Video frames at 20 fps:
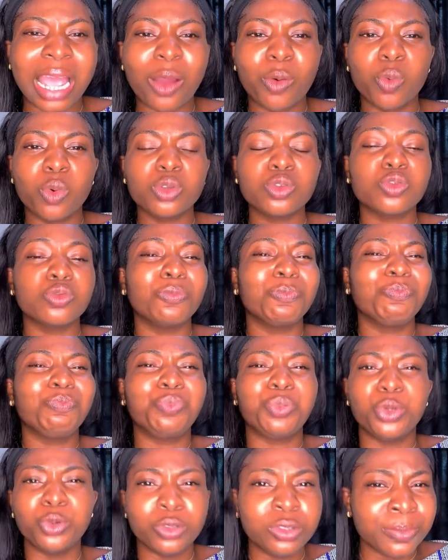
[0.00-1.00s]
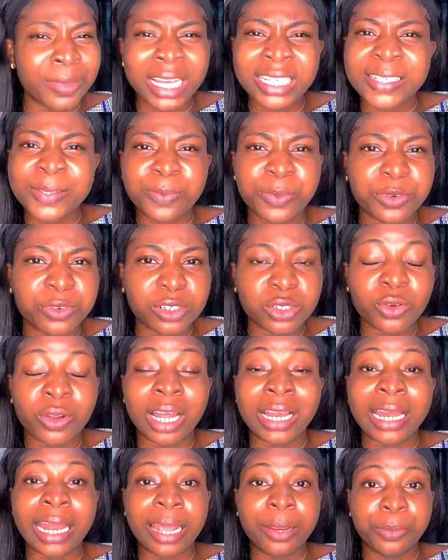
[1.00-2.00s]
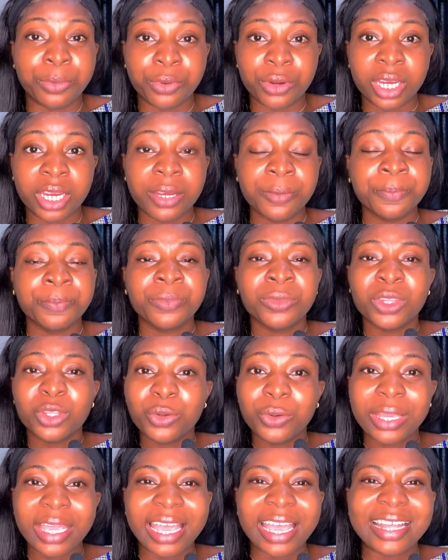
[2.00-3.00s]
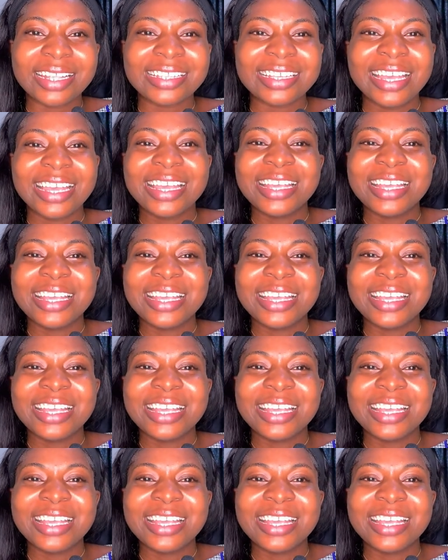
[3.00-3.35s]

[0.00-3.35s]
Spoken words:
I want to build my spiritual library. You get.